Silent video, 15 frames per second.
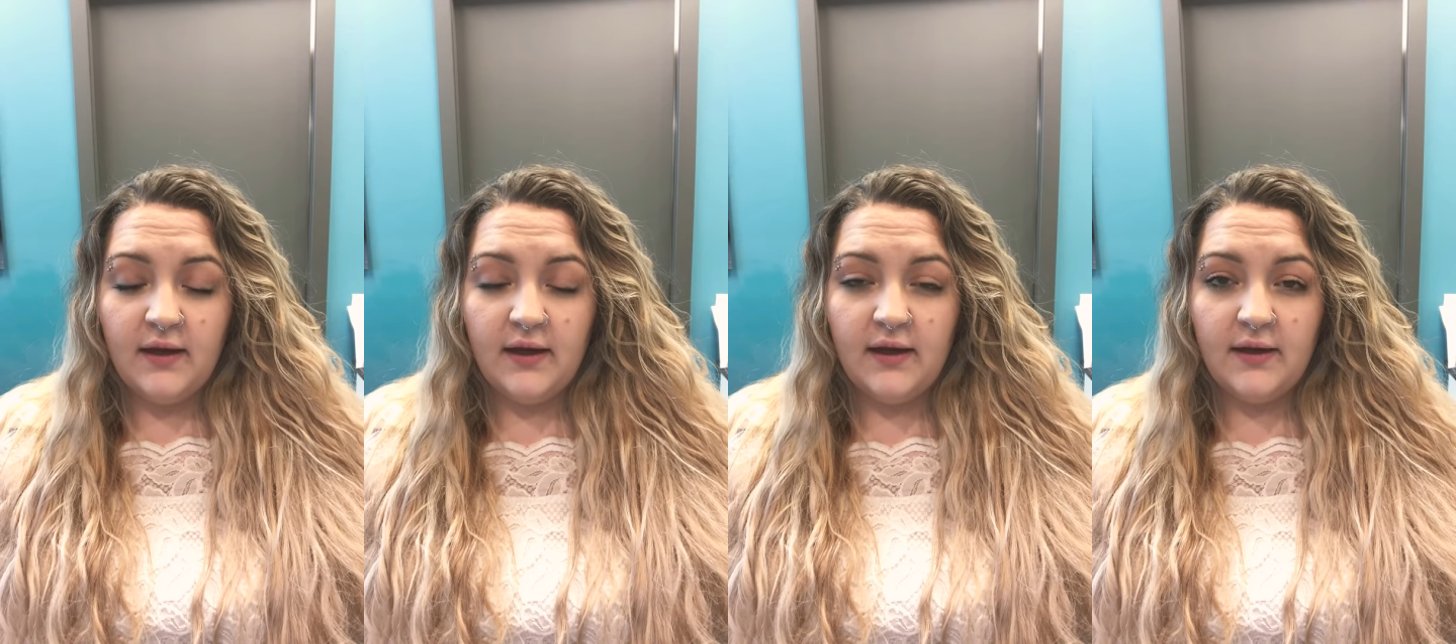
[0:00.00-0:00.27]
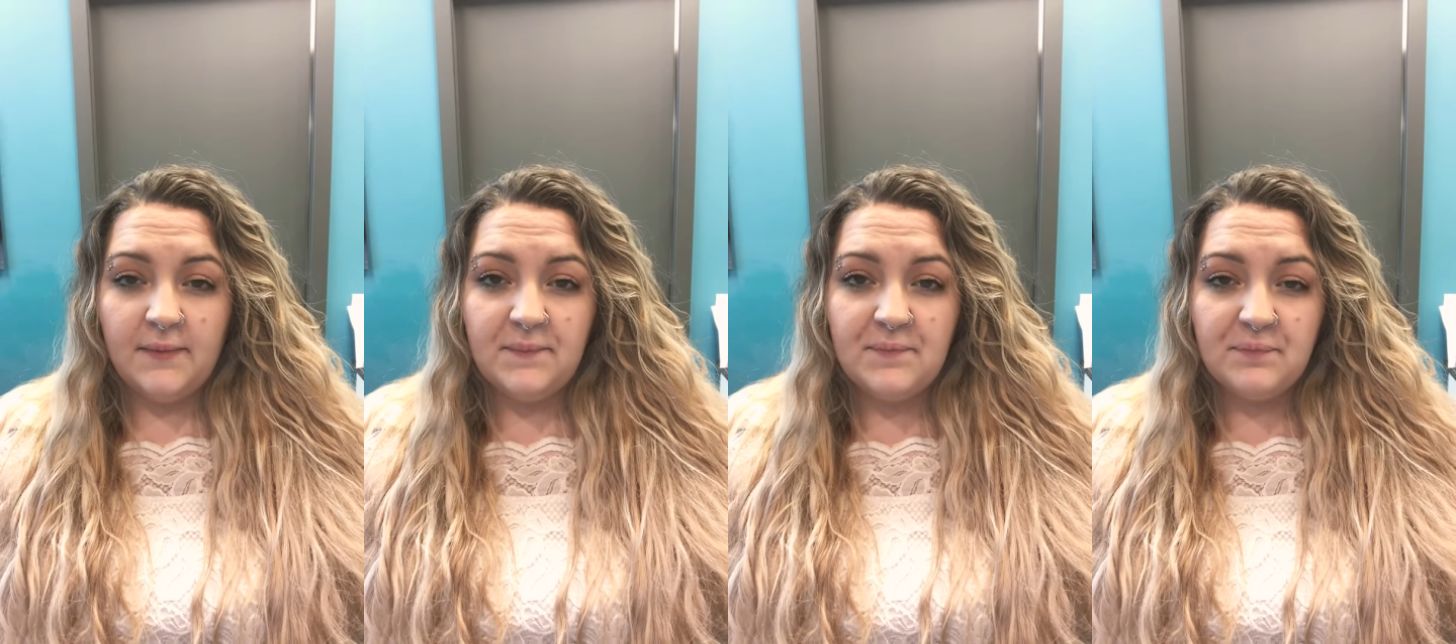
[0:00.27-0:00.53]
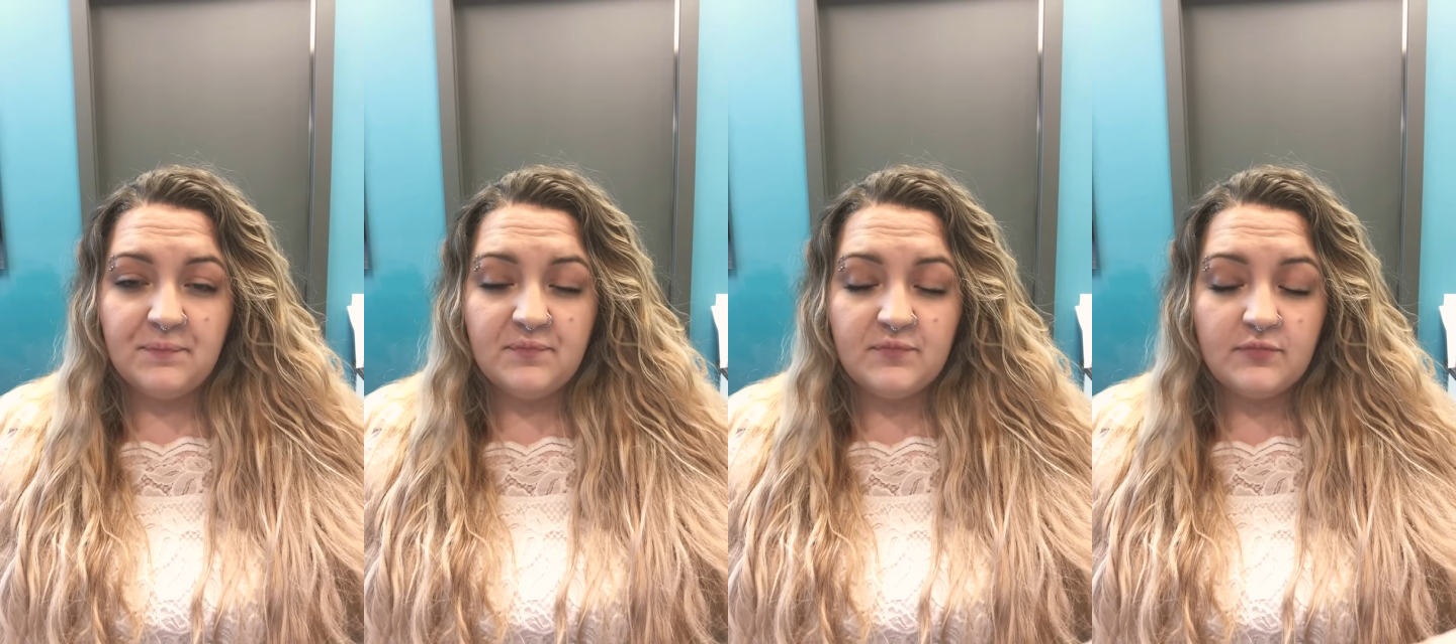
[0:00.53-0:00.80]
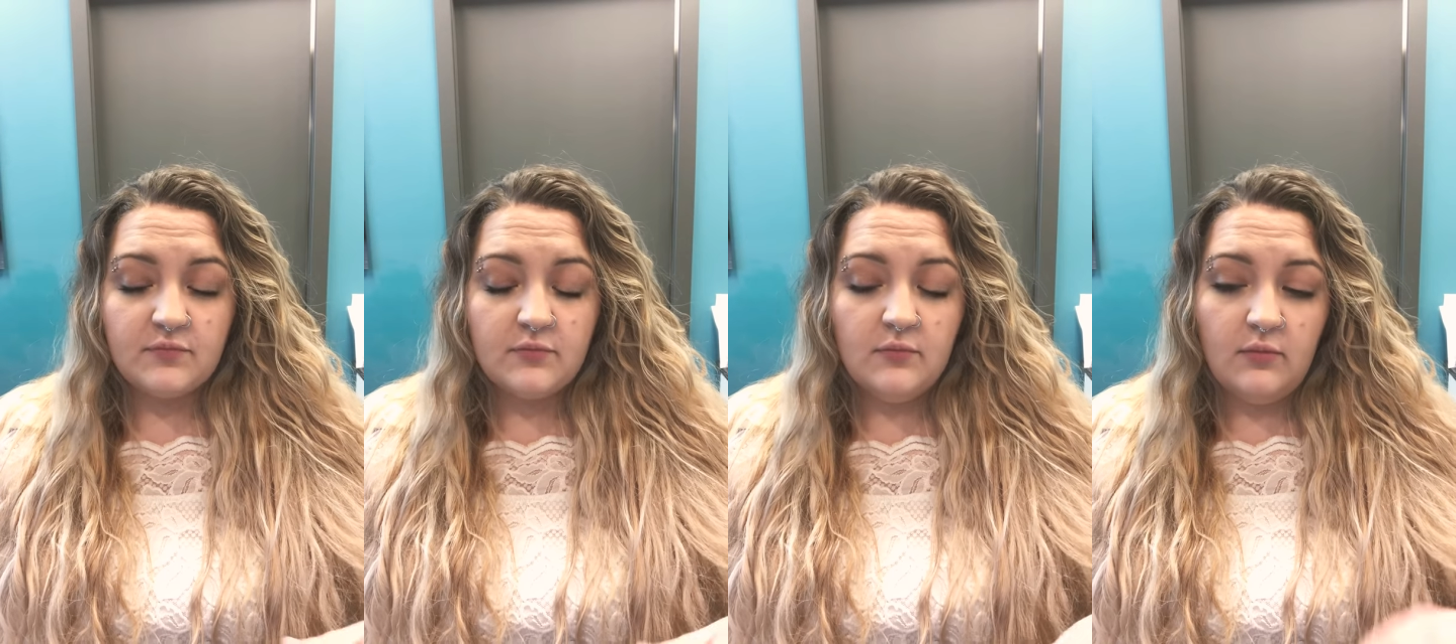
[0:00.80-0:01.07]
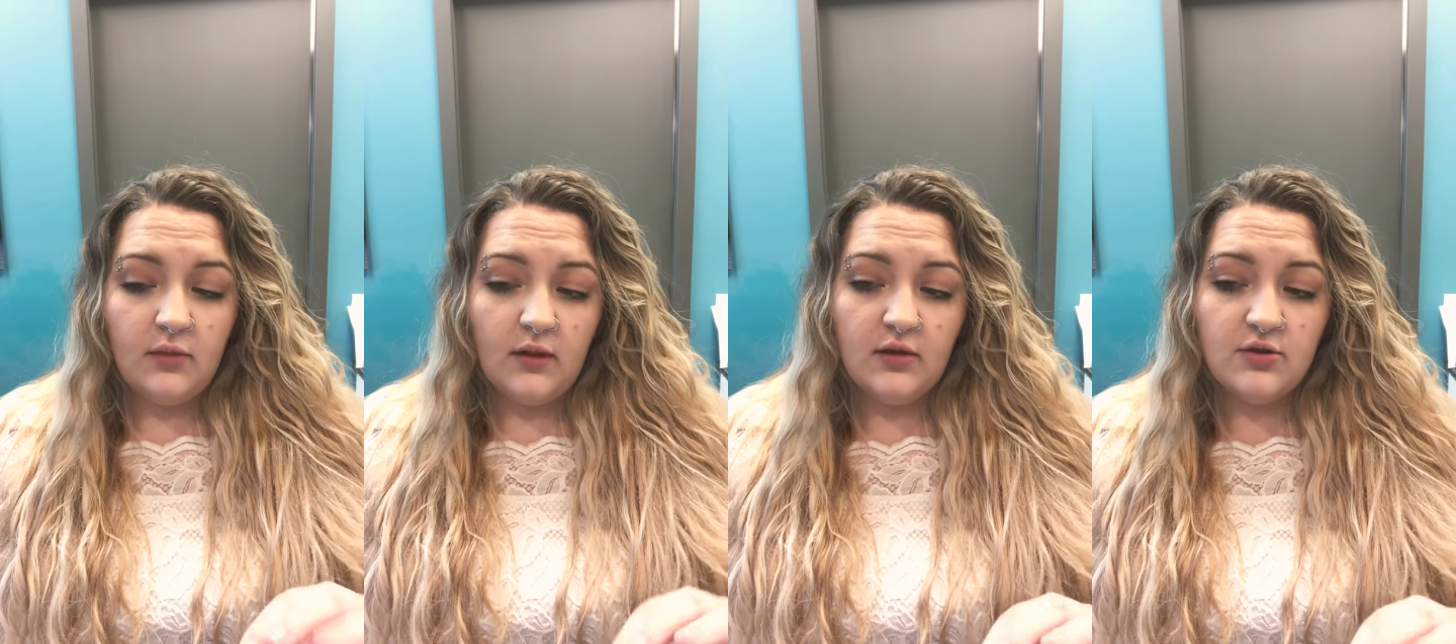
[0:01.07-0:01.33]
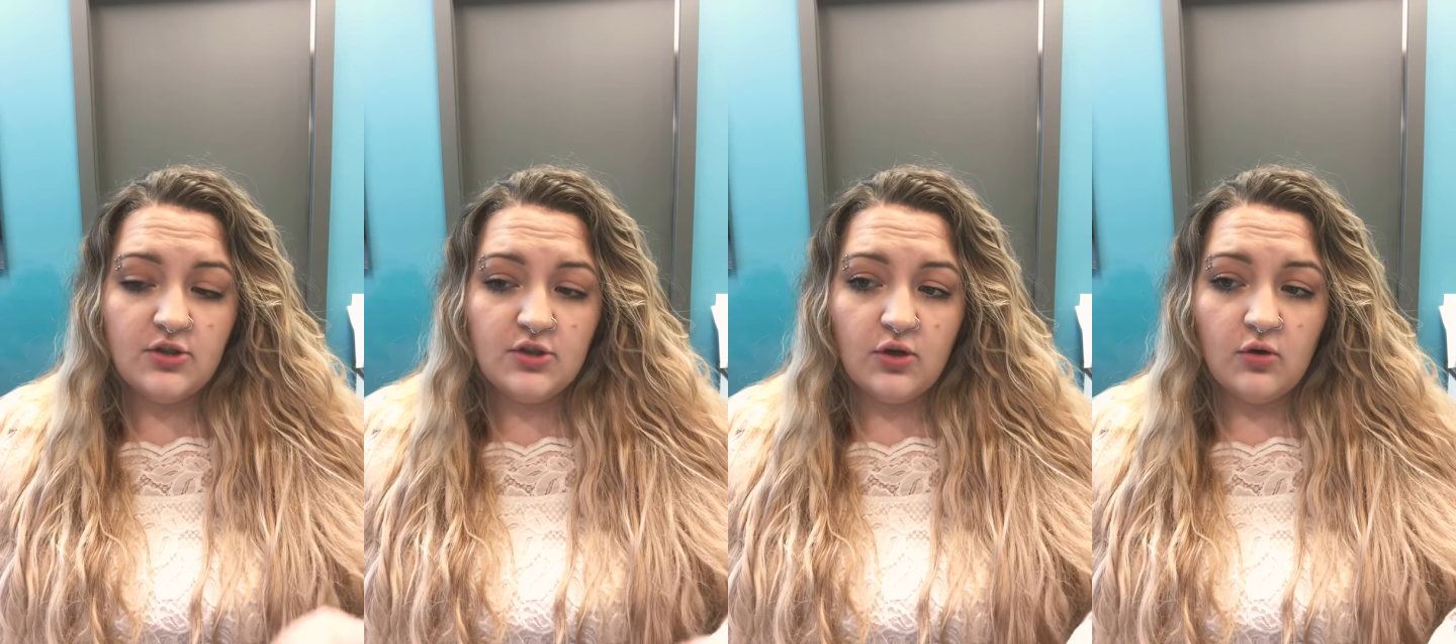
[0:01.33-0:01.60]
Um,
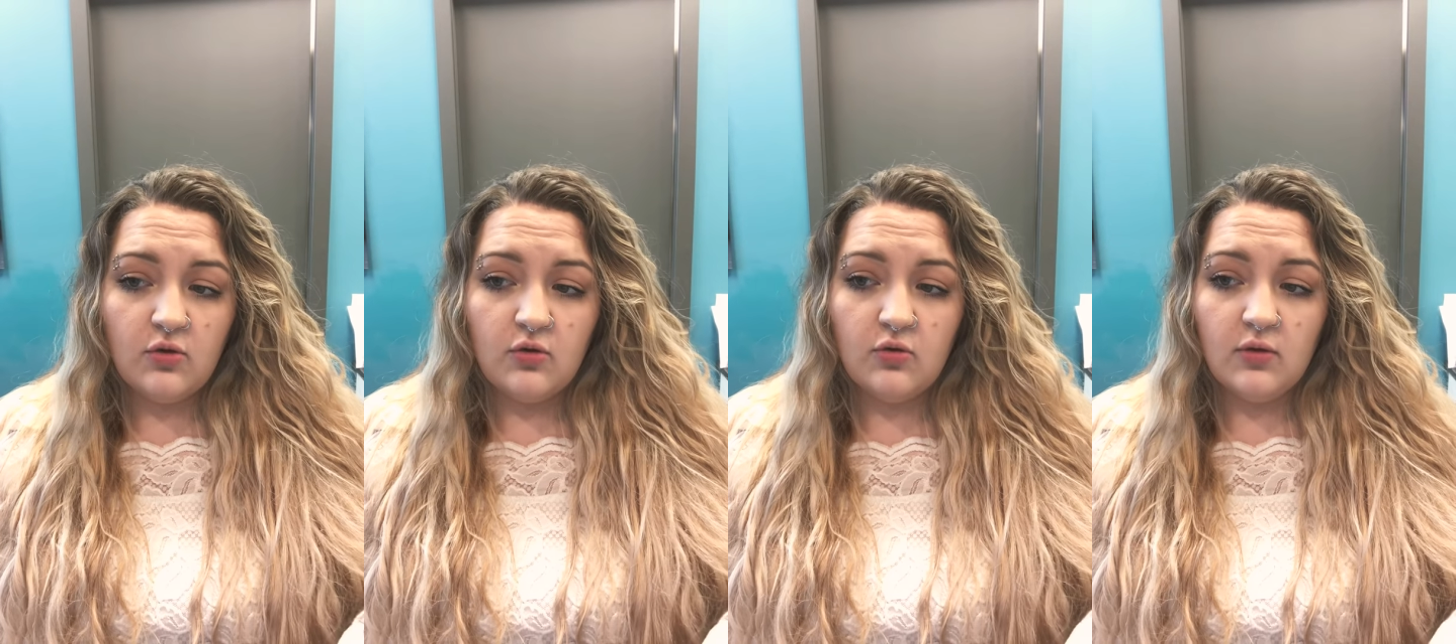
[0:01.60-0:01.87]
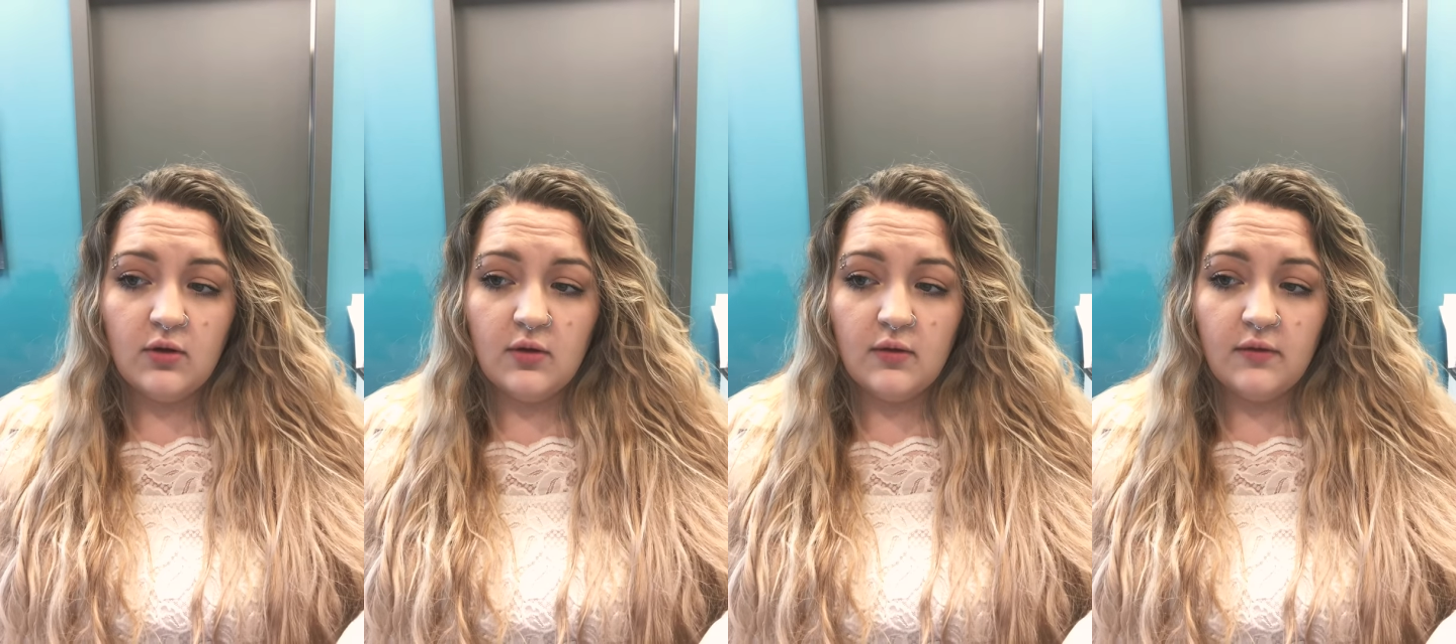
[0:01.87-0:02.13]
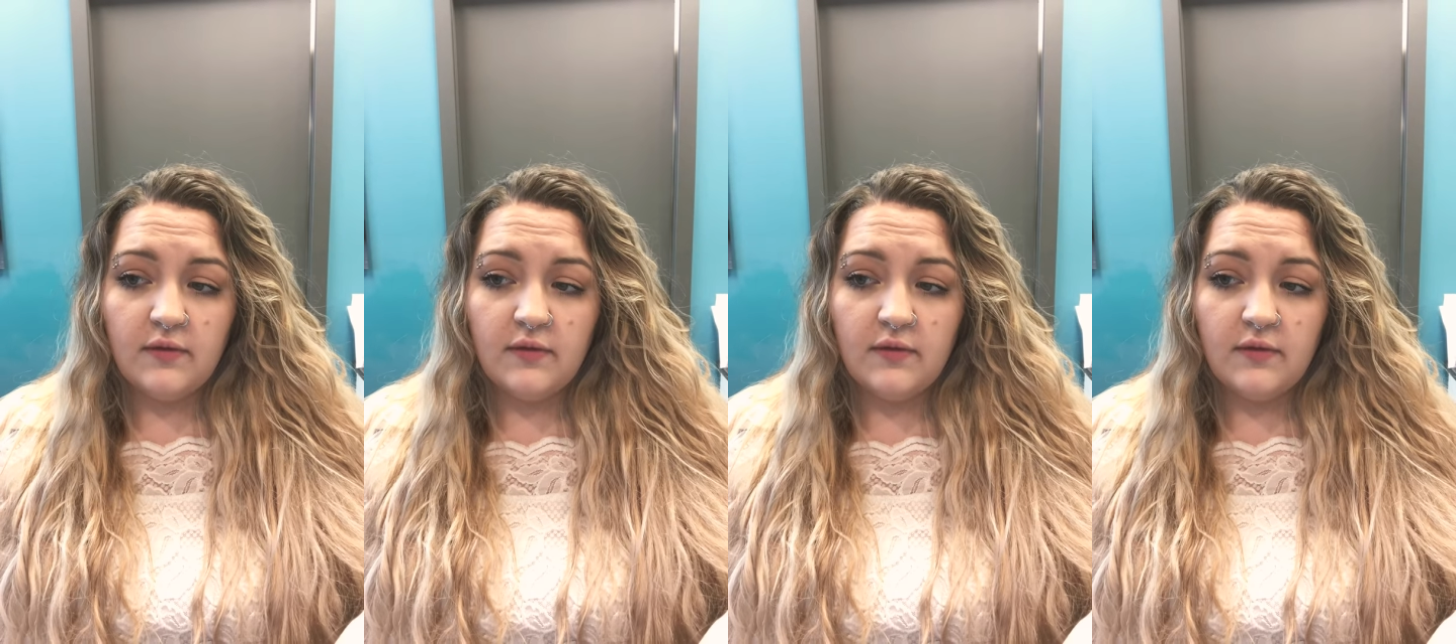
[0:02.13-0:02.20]
so